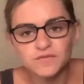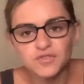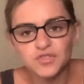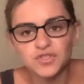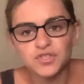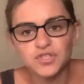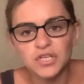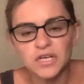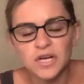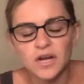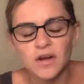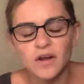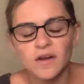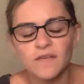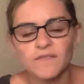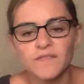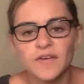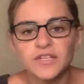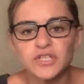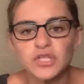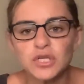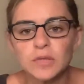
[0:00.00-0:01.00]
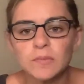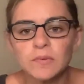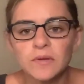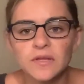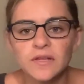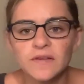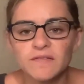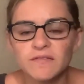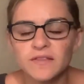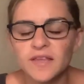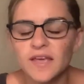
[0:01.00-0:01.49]
generic
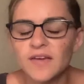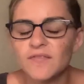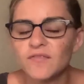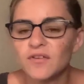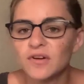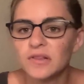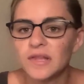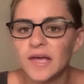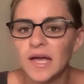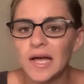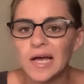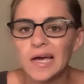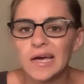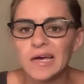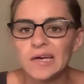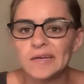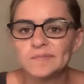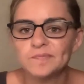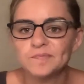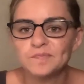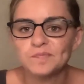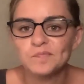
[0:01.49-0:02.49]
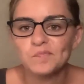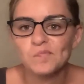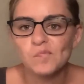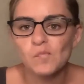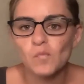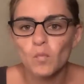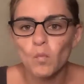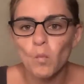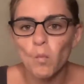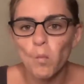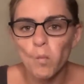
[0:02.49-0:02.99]
vegetable-y flavor, like a
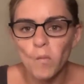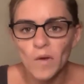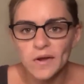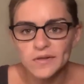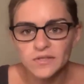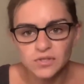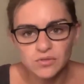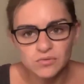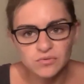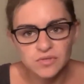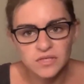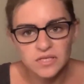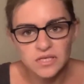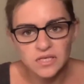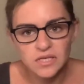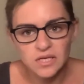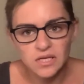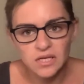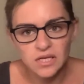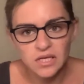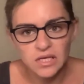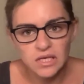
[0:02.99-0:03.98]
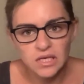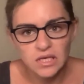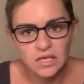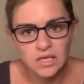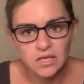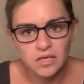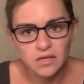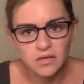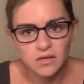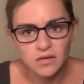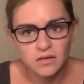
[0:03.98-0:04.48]

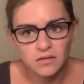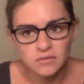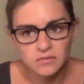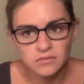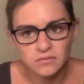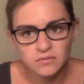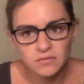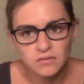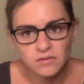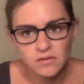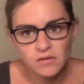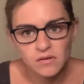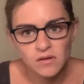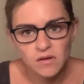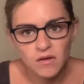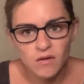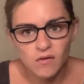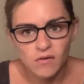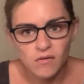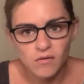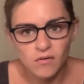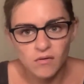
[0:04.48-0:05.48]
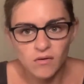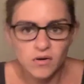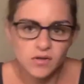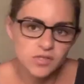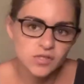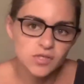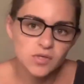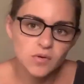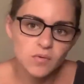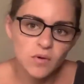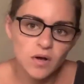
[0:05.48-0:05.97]
zucchini or a
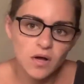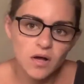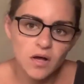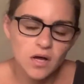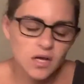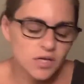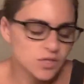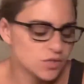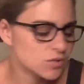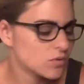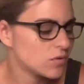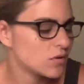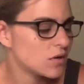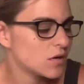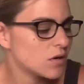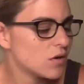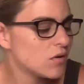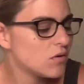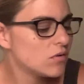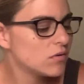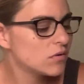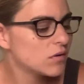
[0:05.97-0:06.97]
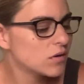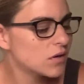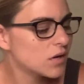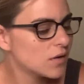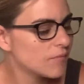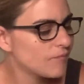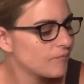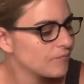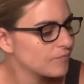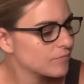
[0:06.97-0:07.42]
squash or an okra.